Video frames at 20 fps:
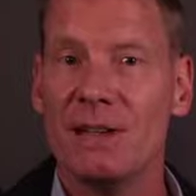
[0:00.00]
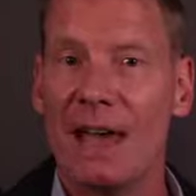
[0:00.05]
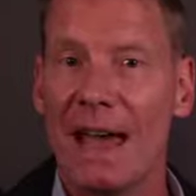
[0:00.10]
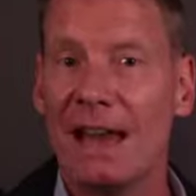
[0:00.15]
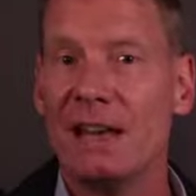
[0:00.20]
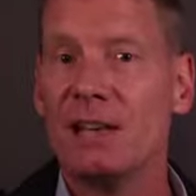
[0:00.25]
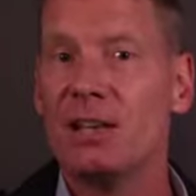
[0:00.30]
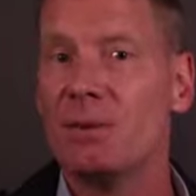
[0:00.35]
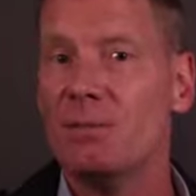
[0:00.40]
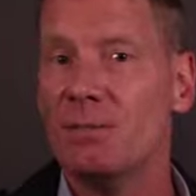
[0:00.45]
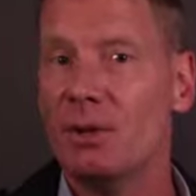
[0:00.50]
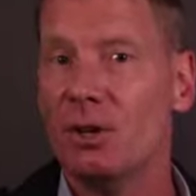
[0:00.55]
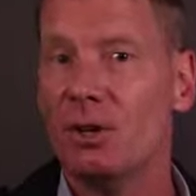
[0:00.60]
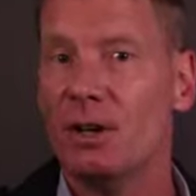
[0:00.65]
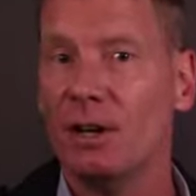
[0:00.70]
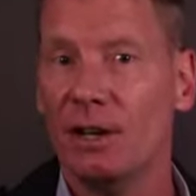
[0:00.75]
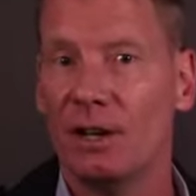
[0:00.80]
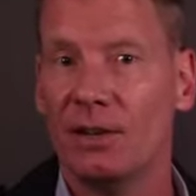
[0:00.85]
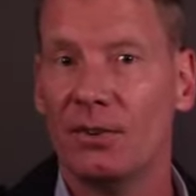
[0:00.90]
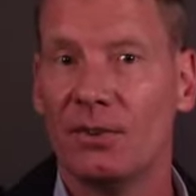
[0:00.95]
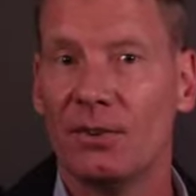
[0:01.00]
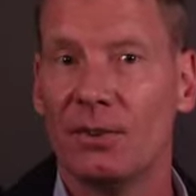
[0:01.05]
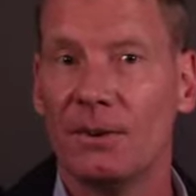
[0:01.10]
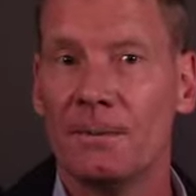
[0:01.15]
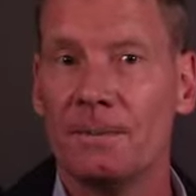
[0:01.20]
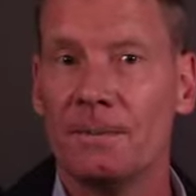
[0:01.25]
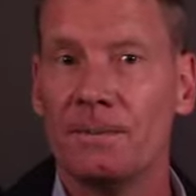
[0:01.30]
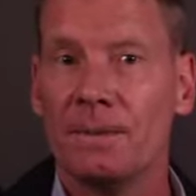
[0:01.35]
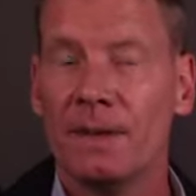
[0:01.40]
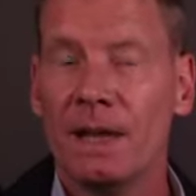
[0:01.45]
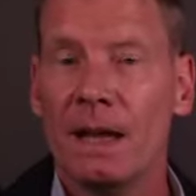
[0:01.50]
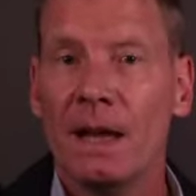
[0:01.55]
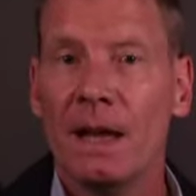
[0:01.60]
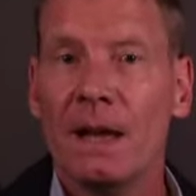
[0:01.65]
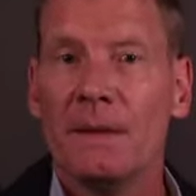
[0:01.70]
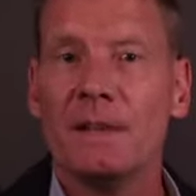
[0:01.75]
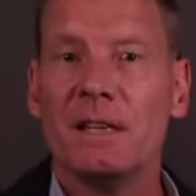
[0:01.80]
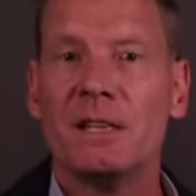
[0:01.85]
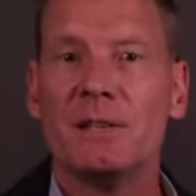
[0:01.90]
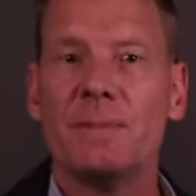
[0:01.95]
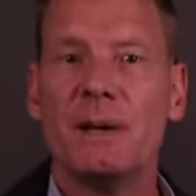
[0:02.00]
and communities. This